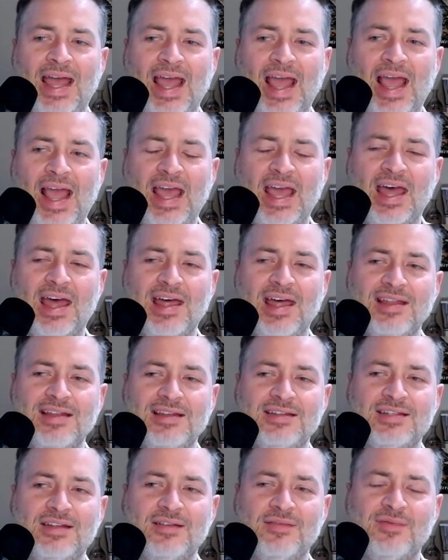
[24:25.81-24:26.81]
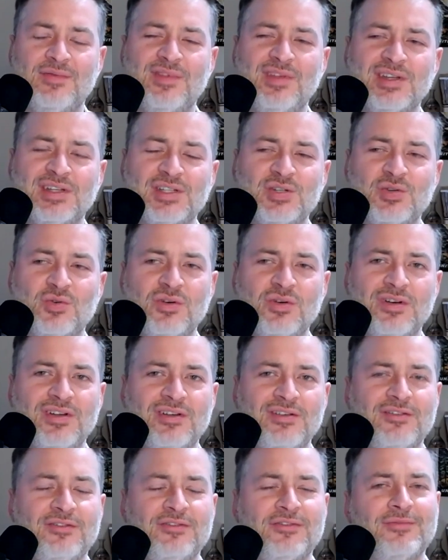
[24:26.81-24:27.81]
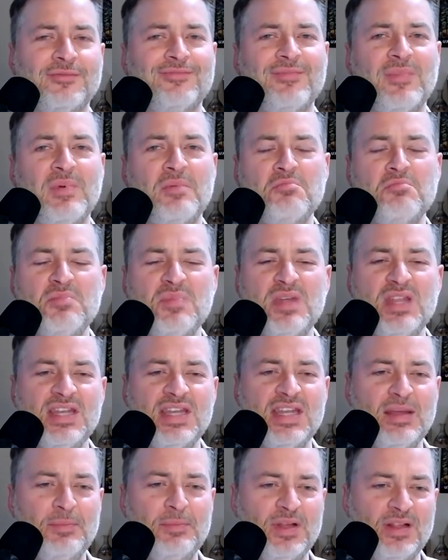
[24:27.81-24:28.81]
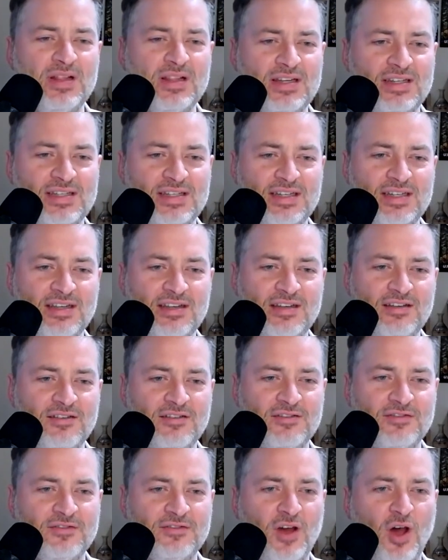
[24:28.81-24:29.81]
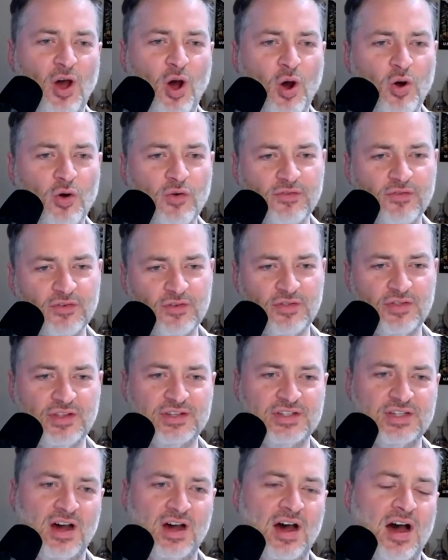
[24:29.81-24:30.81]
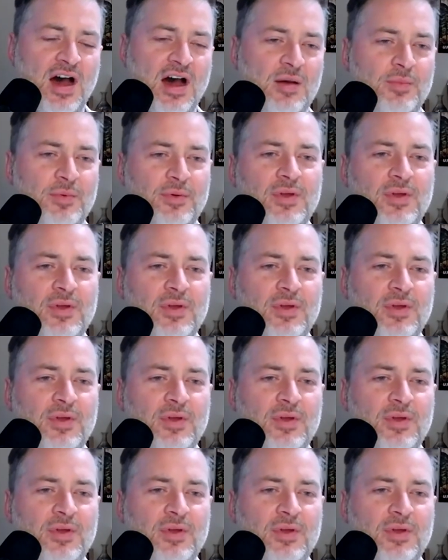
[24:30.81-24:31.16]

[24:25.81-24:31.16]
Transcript: and the sort of manipulative, over the top